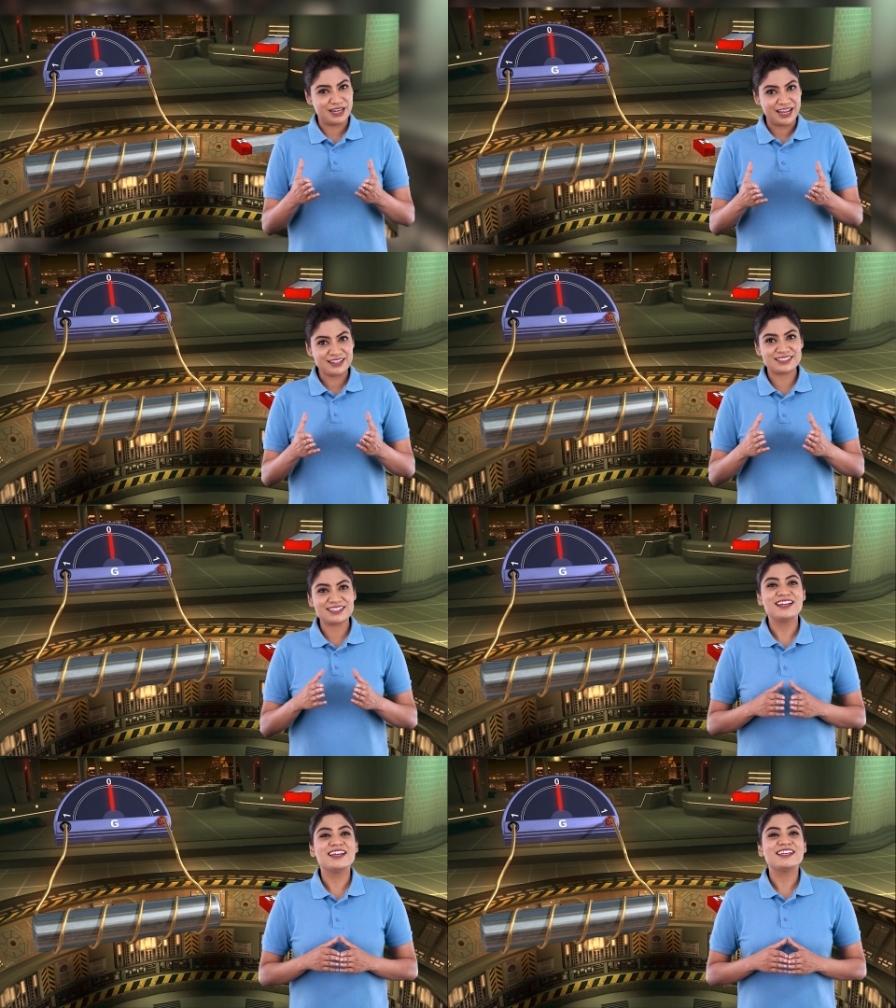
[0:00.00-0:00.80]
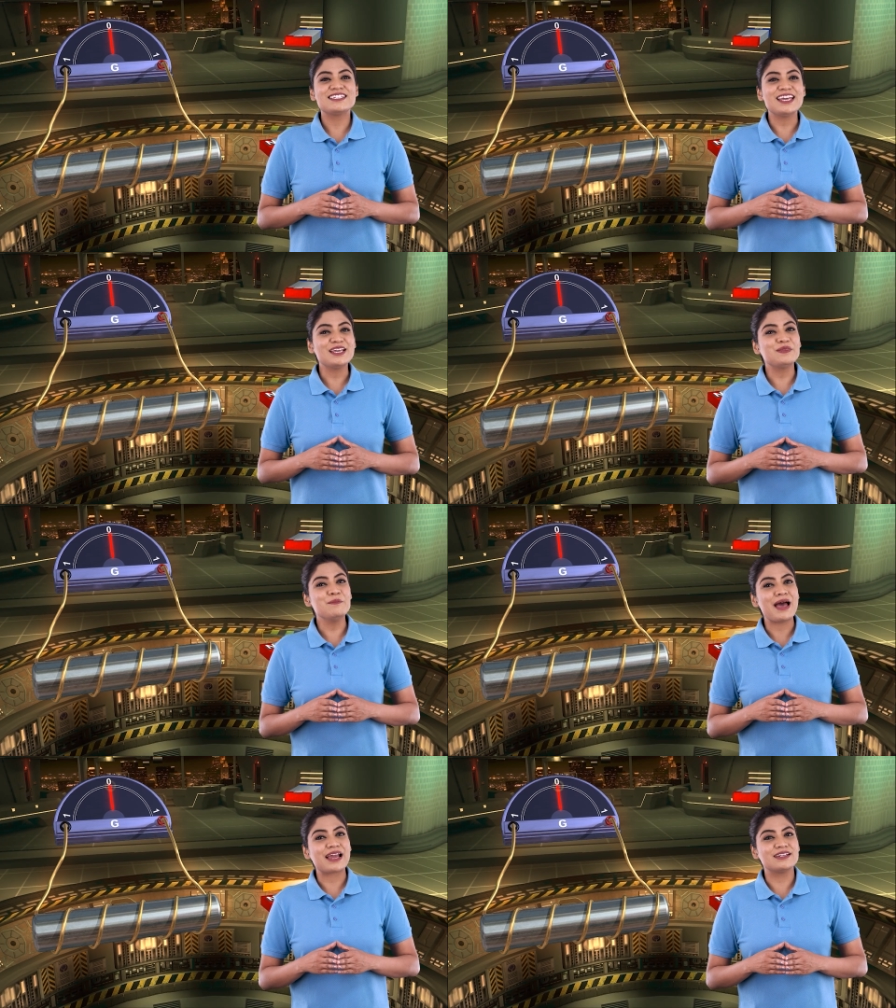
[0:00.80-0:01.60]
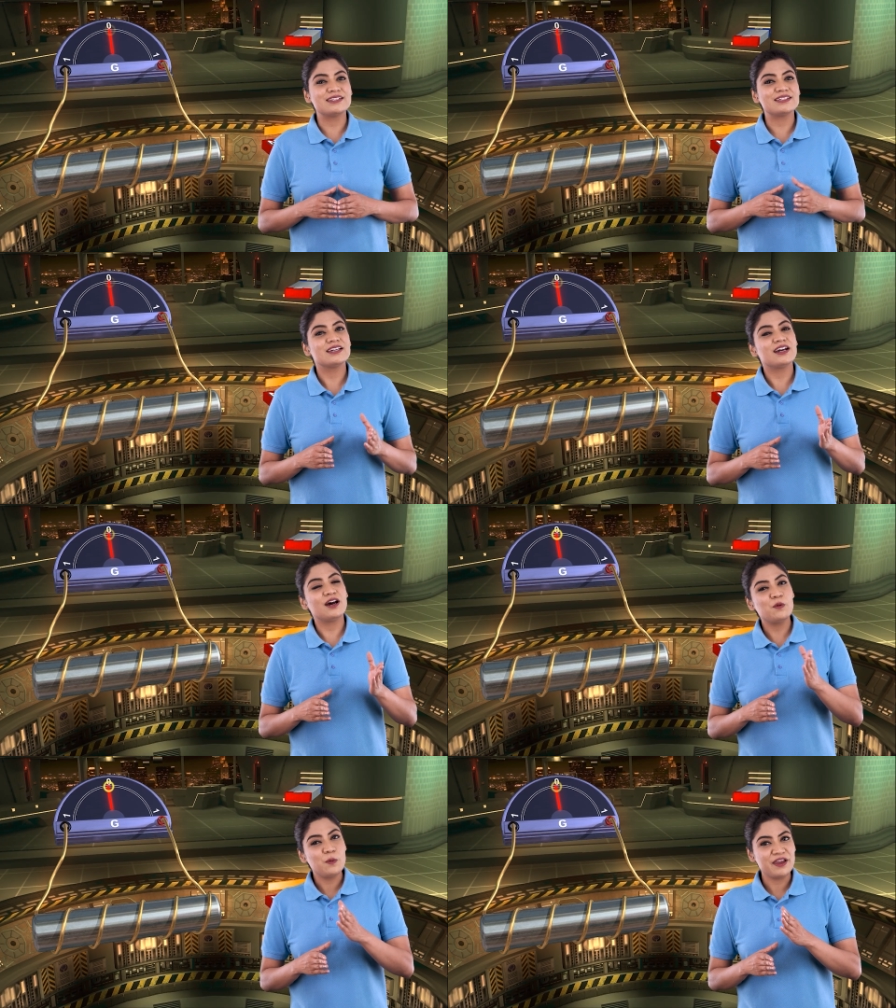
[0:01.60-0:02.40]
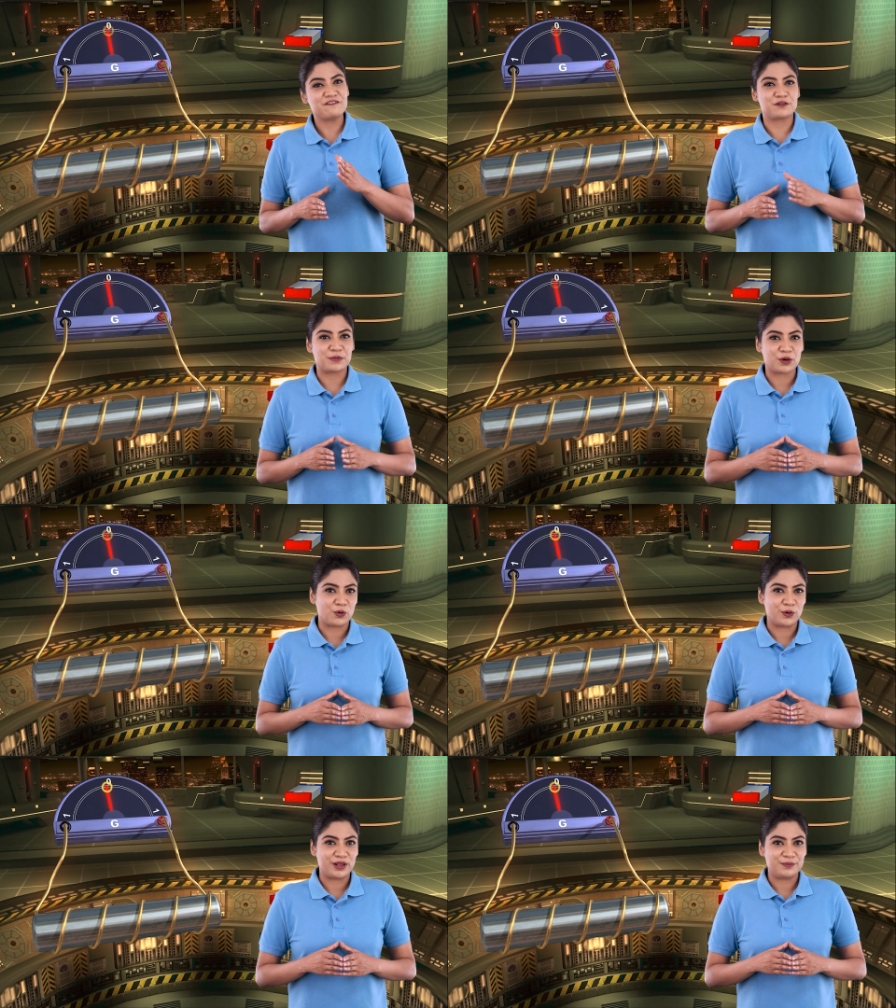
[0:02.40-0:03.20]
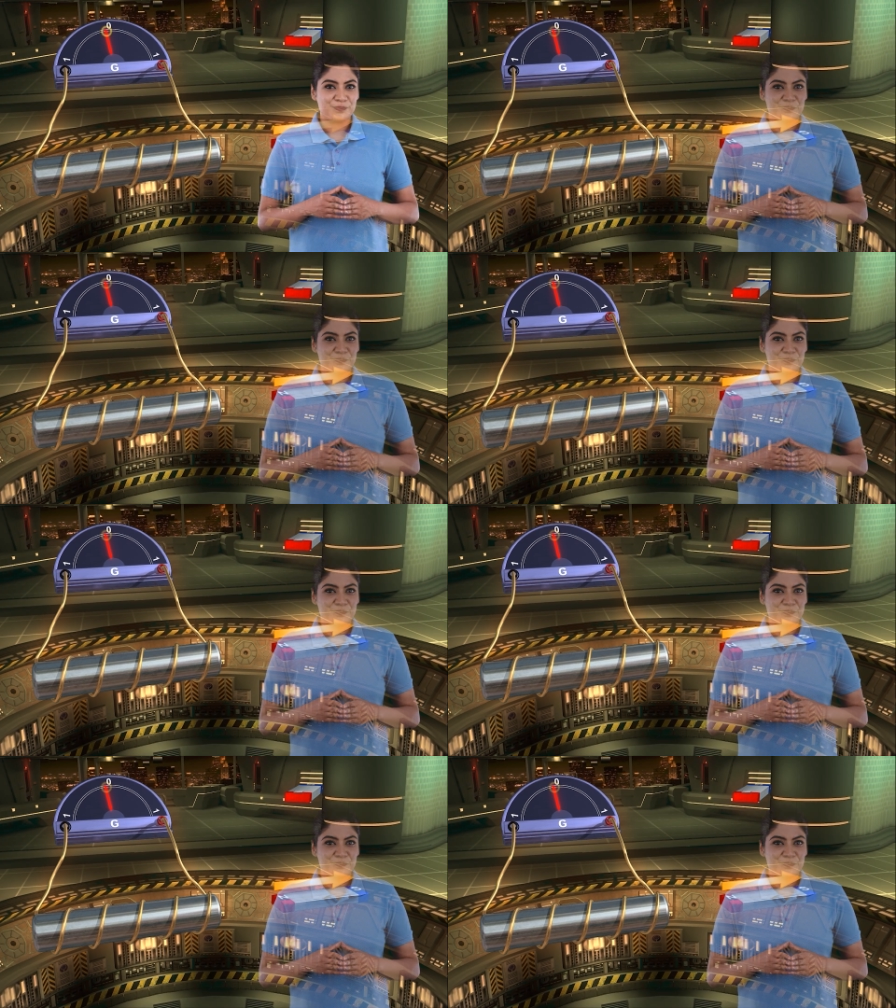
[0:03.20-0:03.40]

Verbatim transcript: Next, take the magnet away from the coil.